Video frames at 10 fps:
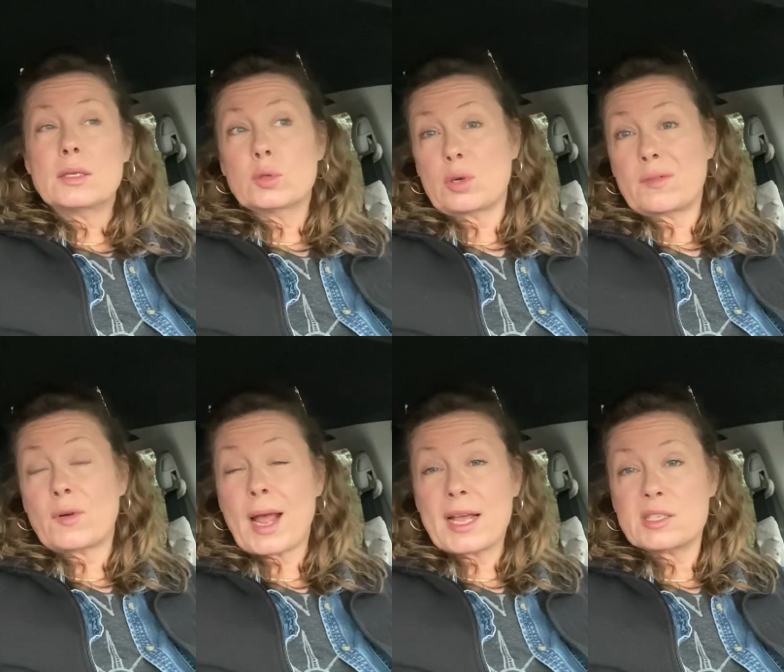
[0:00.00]
look
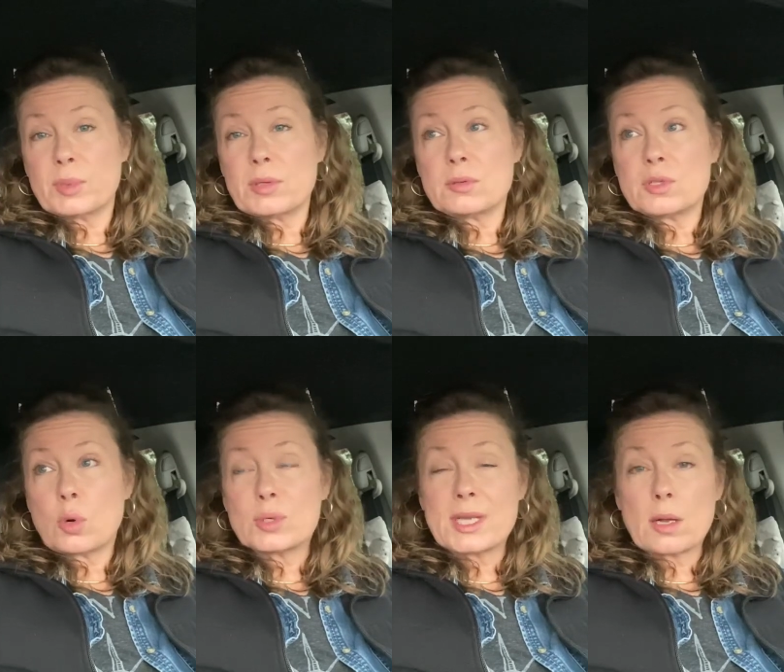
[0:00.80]
for hospitals,
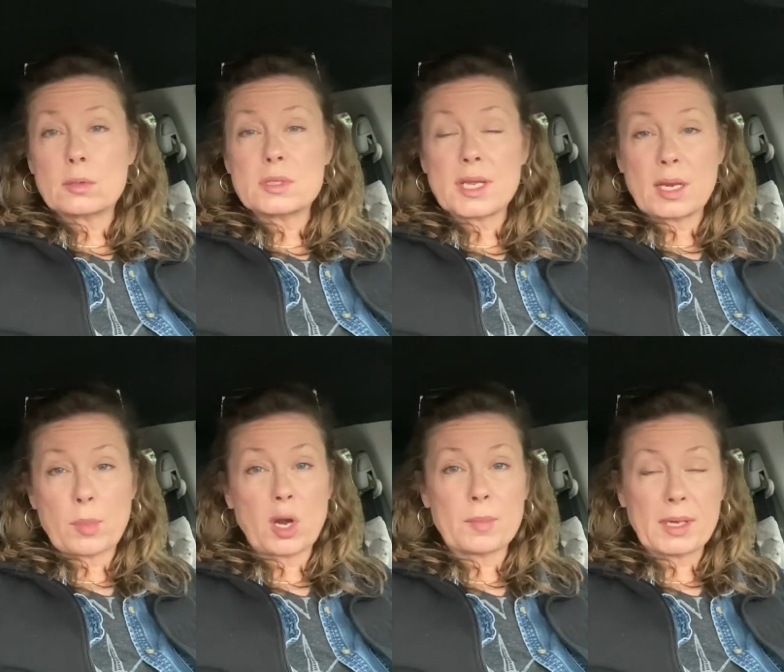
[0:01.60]
hotels, and
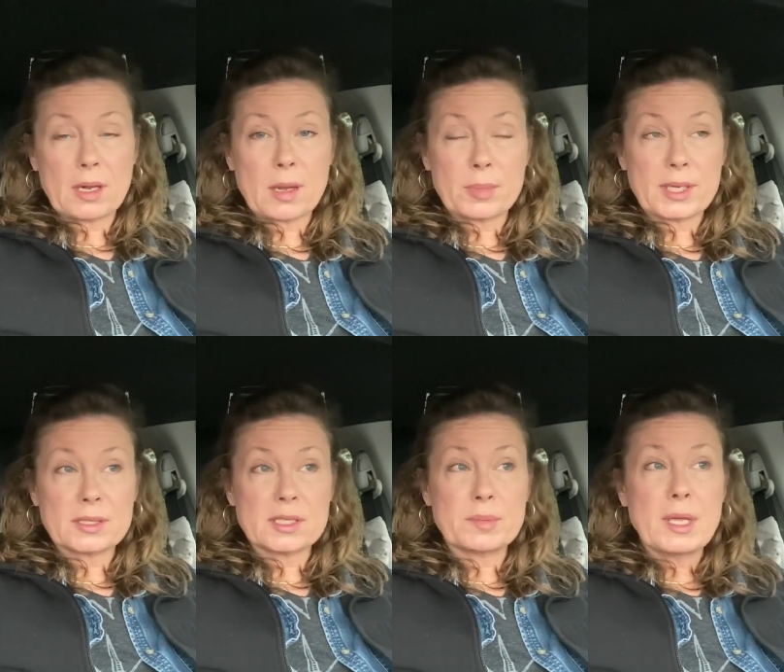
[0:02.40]
apartment
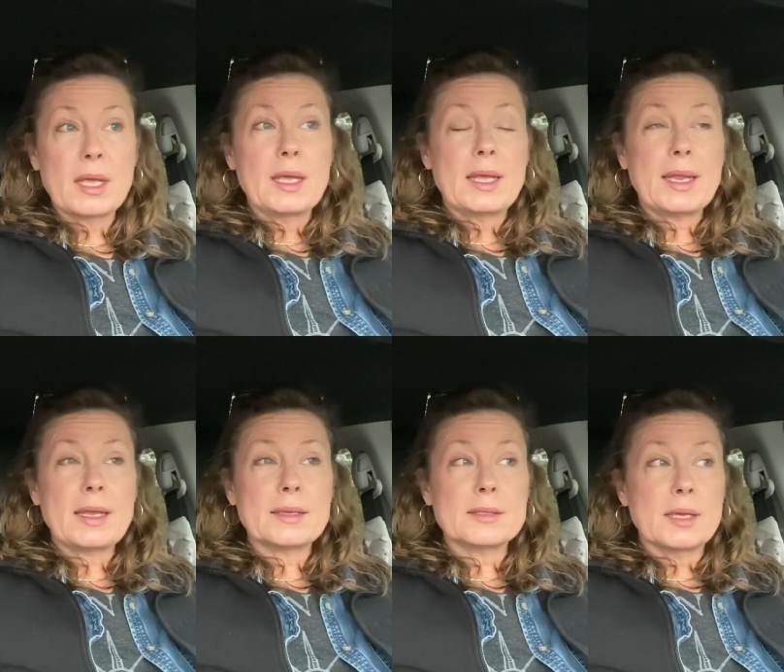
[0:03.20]
complexes,
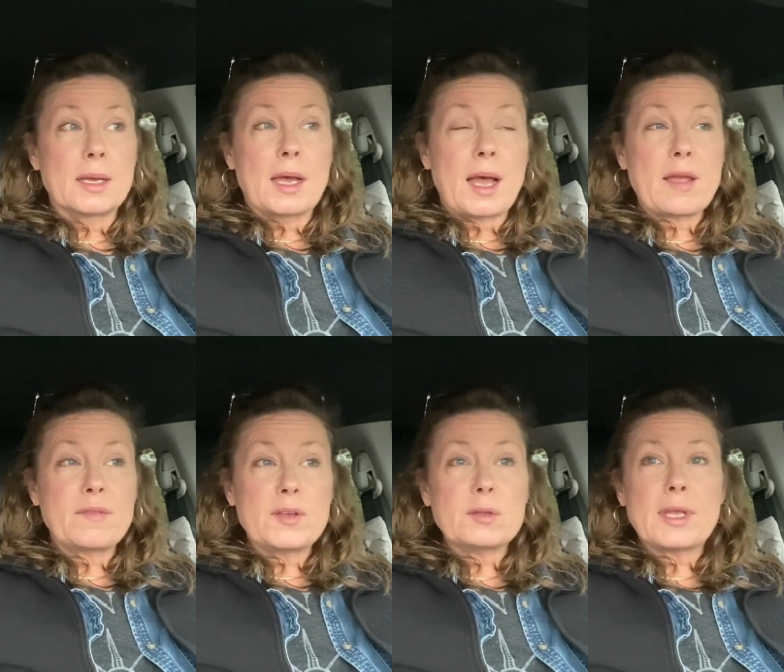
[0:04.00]
and I
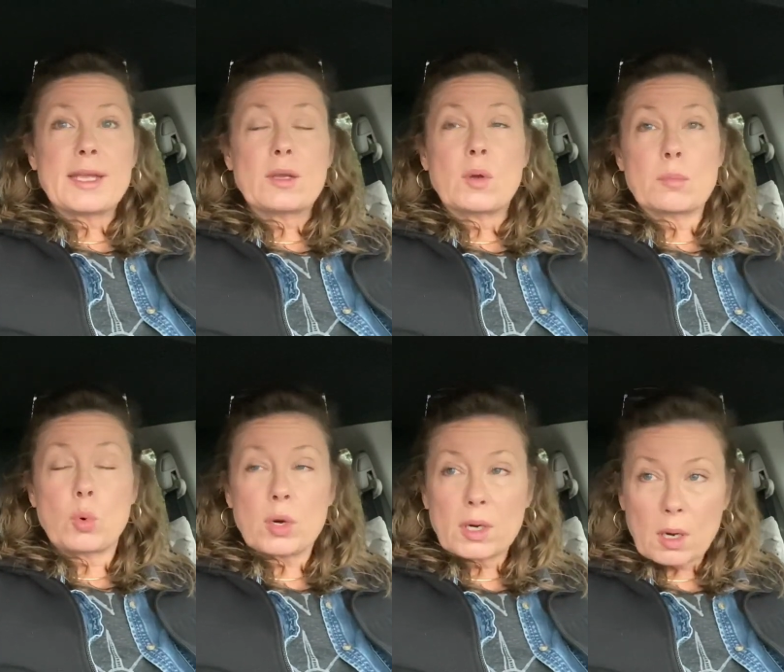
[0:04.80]
feel like the
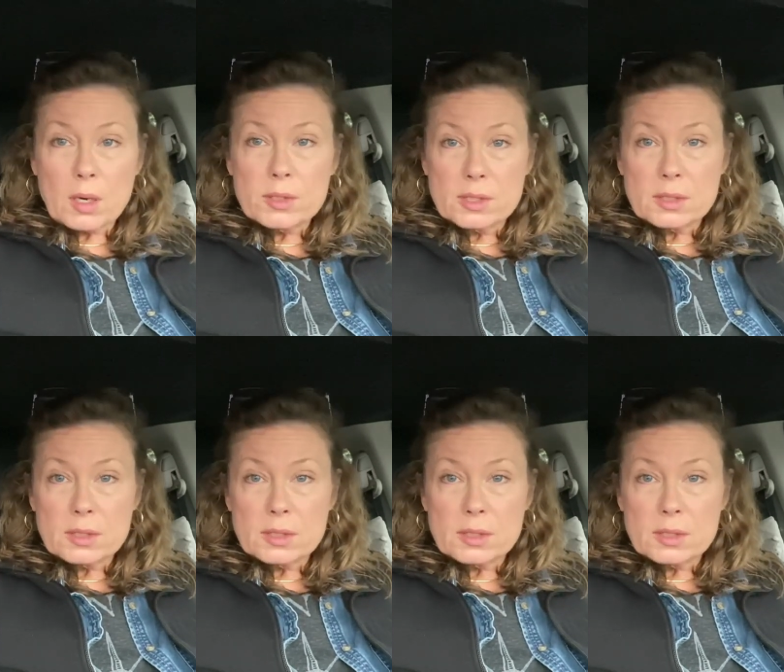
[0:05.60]
more cars